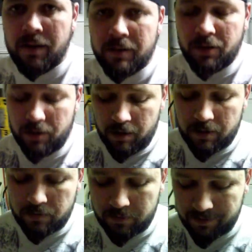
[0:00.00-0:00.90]
they're gone.
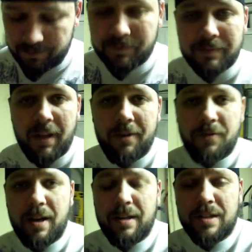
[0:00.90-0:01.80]
I
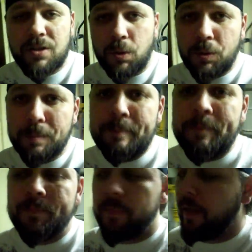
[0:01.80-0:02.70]
finally sold them.
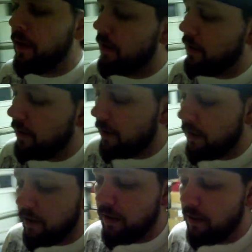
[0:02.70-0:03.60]

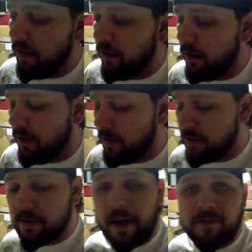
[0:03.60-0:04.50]
Uh,
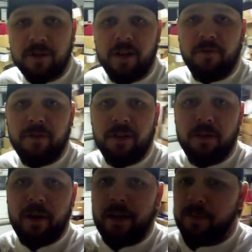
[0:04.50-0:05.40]
times are tough, you
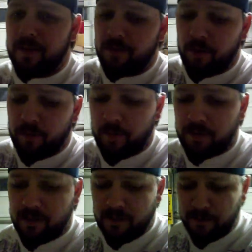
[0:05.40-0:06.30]
know, I had to make the car
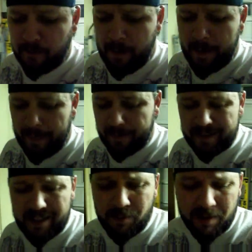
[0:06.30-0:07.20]
payment, so I
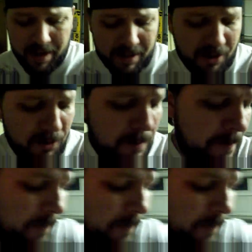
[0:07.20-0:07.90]
did what I had to do.